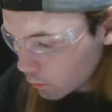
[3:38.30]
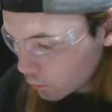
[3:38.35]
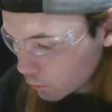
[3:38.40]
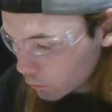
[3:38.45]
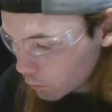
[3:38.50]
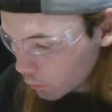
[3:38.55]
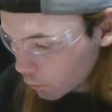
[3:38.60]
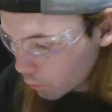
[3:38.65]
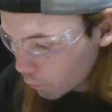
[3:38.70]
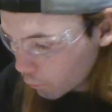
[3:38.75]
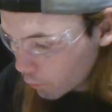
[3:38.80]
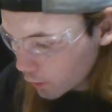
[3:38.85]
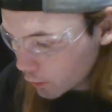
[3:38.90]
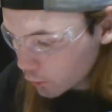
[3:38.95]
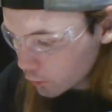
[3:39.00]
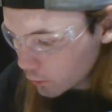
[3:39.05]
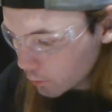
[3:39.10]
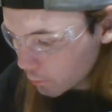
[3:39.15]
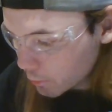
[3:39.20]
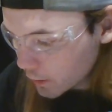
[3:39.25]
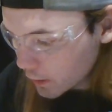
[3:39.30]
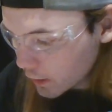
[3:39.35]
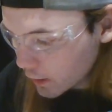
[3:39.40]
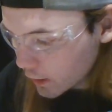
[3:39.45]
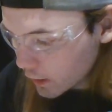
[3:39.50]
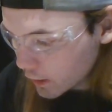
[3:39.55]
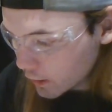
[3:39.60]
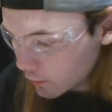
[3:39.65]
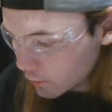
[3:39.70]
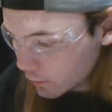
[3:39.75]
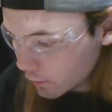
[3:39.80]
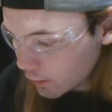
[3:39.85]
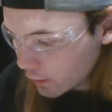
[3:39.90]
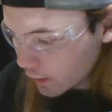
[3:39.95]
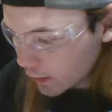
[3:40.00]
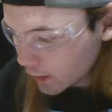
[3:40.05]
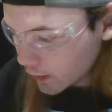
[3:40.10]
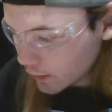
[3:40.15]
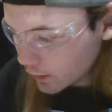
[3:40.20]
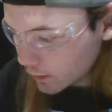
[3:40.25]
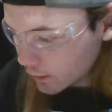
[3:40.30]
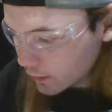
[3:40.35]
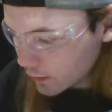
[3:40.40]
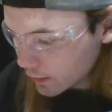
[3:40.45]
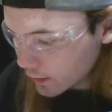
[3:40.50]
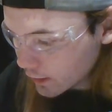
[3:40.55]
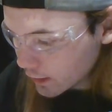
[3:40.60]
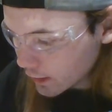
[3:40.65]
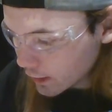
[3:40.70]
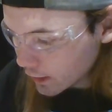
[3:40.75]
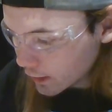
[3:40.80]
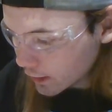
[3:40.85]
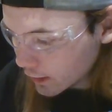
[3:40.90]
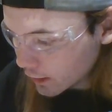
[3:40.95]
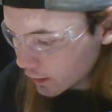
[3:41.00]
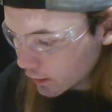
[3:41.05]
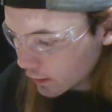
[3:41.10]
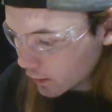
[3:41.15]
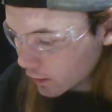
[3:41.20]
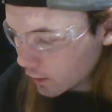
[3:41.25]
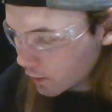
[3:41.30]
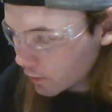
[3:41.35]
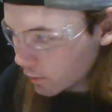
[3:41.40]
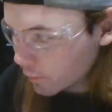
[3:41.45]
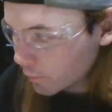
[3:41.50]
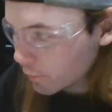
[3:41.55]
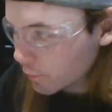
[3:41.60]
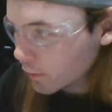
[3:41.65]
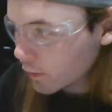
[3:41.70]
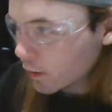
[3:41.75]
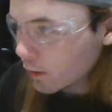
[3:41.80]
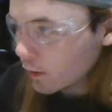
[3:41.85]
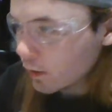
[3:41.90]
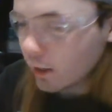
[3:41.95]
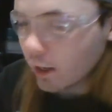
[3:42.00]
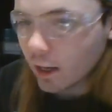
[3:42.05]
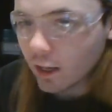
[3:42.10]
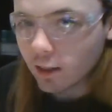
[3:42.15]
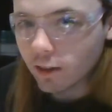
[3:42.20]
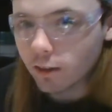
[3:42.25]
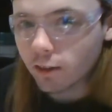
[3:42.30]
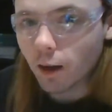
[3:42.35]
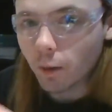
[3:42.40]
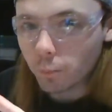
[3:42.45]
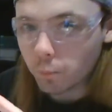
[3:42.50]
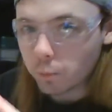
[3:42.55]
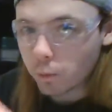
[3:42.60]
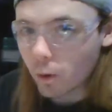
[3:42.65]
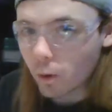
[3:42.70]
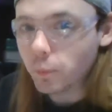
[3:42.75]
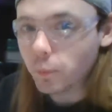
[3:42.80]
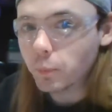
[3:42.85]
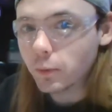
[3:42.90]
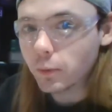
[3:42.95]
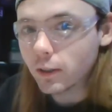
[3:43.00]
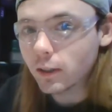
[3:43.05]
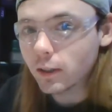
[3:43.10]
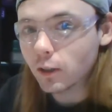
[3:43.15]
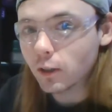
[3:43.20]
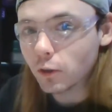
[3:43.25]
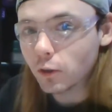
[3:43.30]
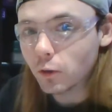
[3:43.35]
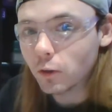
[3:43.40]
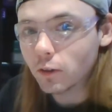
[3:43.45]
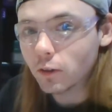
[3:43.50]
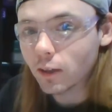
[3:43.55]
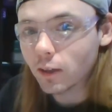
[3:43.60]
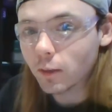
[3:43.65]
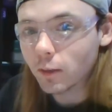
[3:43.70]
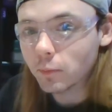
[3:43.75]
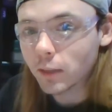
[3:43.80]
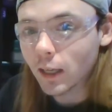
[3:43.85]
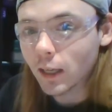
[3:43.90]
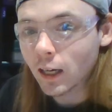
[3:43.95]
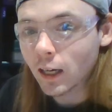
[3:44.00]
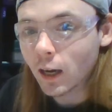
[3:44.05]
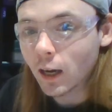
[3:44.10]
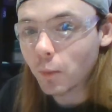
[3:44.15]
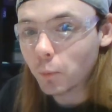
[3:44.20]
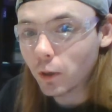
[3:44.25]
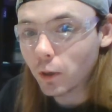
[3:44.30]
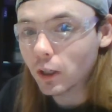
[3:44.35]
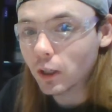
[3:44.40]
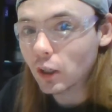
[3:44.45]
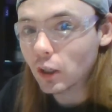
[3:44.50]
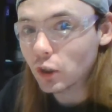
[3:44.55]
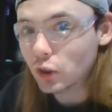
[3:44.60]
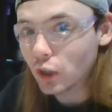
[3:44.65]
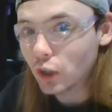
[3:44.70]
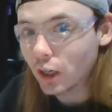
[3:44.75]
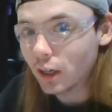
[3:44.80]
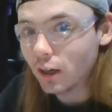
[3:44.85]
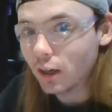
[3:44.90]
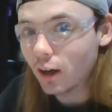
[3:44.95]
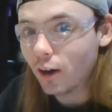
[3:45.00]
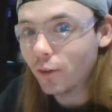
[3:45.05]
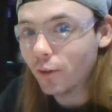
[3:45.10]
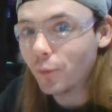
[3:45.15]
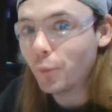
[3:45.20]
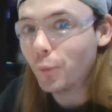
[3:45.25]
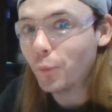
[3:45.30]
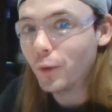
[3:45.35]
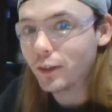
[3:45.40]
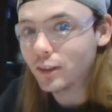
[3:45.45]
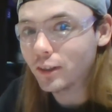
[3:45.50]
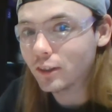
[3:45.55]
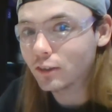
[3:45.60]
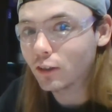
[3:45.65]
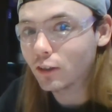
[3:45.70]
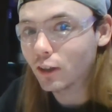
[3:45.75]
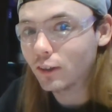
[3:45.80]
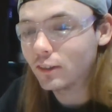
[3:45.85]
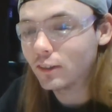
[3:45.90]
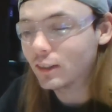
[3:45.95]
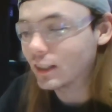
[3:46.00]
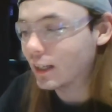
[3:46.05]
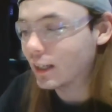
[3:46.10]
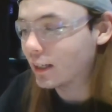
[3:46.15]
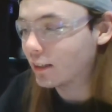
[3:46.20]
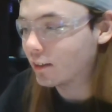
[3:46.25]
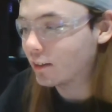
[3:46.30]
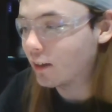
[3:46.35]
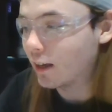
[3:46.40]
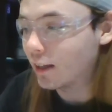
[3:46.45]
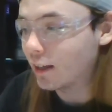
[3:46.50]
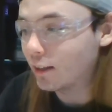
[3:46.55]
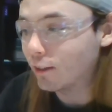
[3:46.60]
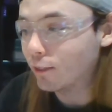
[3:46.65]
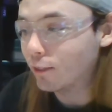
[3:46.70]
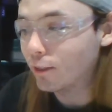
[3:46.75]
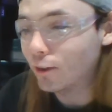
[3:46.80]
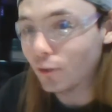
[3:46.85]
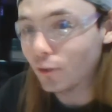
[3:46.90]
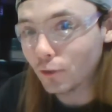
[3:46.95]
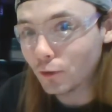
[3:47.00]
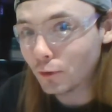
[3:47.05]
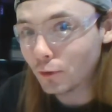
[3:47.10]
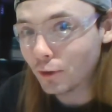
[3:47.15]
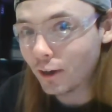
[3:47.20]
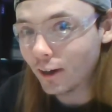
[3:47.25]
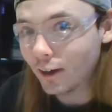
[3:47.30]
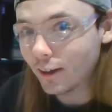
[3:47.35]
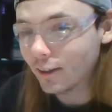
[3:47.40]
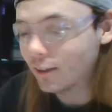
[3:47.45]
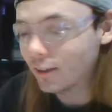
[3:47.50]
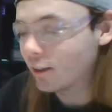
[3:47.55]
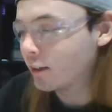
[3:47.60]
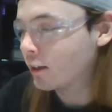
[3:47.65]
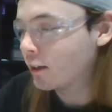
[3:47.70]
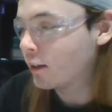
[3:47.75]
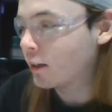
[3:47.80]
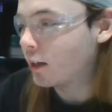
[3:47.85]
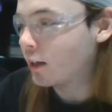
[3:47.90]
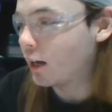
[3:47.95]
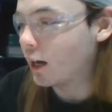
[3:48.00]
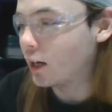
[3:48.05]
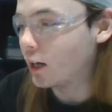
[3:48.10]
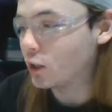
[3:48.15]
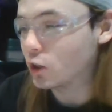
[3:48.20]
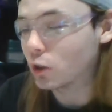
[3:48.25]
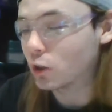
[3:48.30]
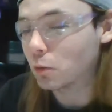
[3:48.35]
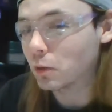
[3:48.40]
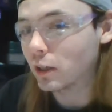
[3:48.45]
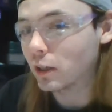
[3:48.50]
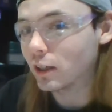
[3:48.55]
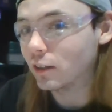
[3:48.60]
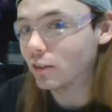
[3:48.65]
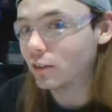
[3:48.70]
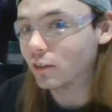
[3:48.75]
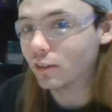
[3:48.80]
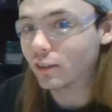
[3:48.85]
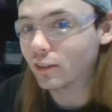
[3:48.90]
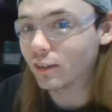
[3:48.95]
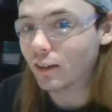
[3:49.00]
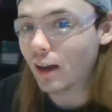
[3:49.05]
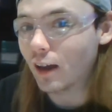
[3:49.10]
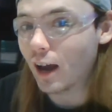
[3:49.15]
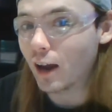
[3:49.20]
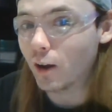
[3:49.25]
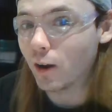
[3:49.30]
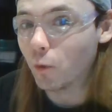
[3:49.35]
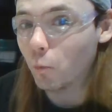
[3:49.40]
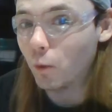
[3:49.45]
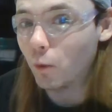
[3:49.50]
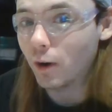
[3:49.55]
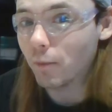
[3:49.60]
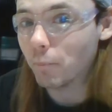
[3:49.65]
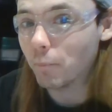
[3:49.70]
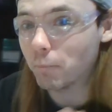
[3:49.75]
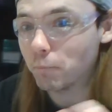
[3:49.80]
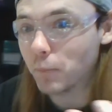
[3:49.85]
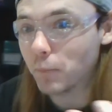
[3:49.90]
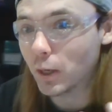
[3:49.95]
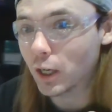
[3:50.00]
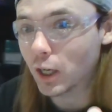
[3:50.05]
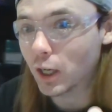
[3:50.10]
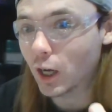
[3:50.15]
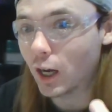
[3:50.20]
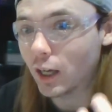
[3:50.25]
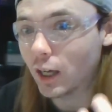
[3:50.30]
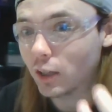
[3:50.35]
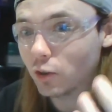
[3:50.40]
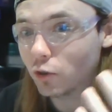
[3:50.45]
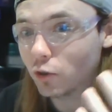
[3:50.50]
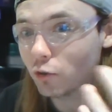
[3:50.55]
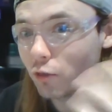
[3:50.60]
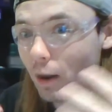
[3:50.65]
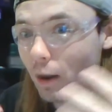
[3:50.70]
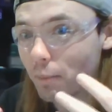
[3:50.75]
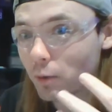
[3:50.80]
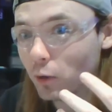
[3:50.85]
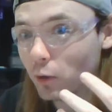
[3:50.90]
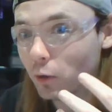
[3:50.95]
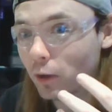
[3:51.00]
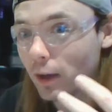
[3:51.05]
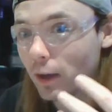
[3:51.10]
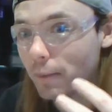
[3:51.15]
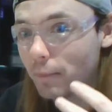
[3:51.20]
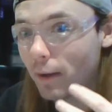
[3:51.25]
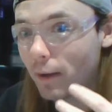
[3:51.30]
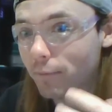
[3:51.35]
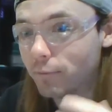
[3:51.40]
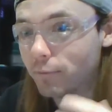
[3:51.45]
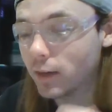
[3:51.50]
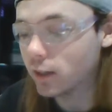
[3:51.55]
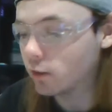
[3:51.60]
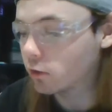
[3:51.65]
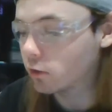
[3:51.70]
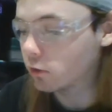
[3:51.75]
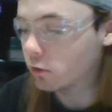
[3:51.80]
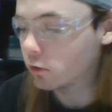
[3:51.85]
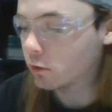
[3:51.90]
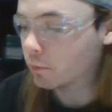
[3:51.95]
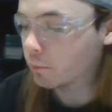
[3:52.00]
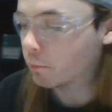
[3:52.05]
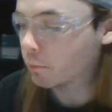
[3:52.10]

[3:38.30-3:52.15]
So the record to beat is 19. And I'm probably going to do the same thing. I'm probably going to shut it off once it starts to get a little too hot, just because I don't want burning hot shrapnel in my face.